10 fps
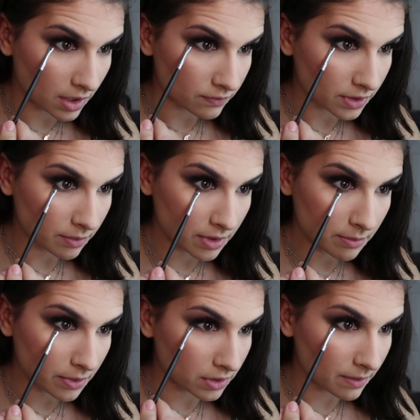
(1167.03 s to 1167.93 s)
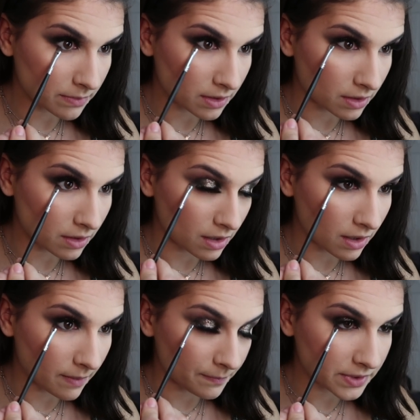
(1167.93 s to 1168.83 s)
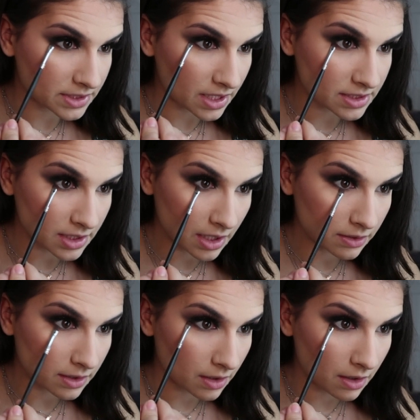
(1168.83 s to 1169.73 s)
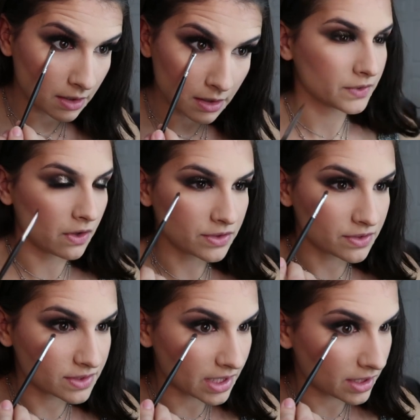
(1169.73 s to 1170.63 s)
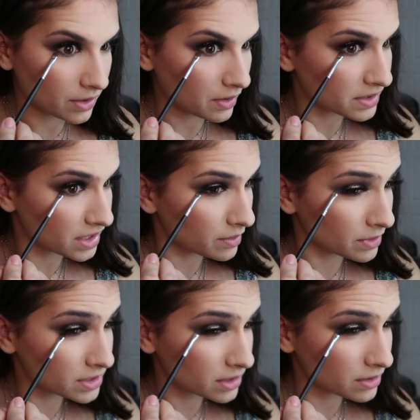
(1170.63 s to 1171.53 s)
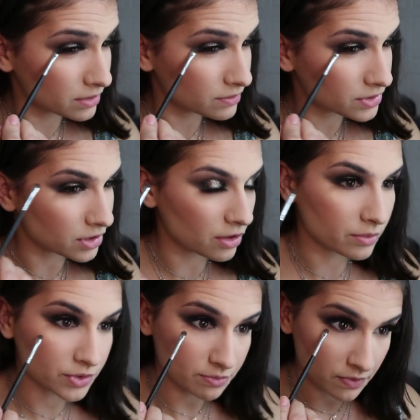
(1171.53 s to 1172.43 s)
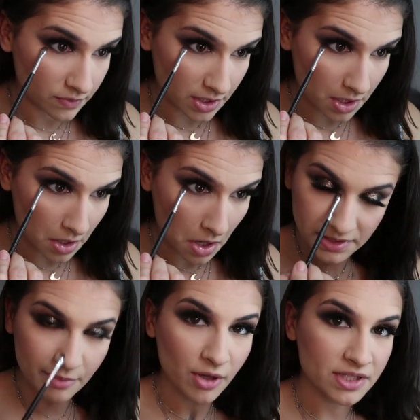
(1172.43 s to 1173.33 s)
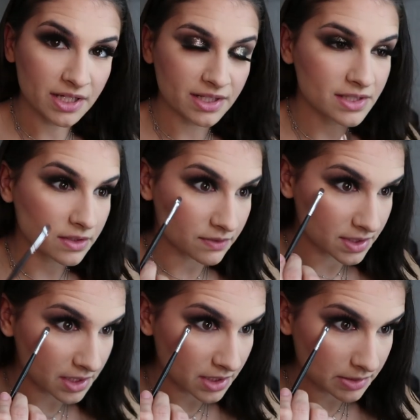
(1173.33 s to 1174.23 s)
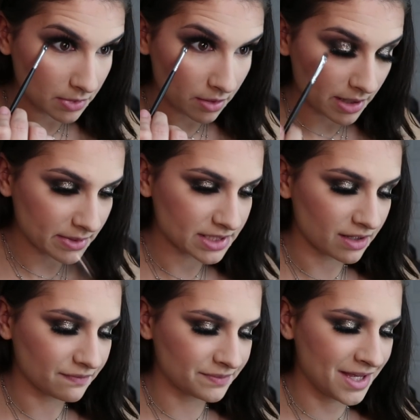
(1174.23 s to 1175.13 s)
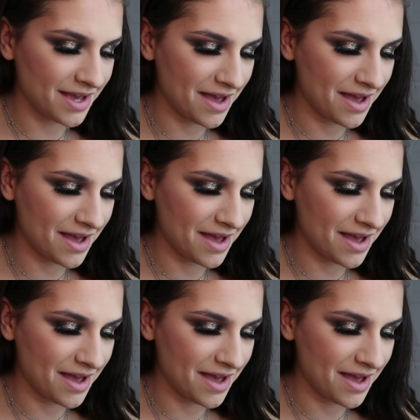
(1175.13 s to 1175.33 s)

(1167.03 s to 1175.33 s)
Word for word: I really want to build up the um, intensity out there. Also, side note, has anyone seen the new Star Wars movie? Because I bought tickets to go see it tomorrow by myself.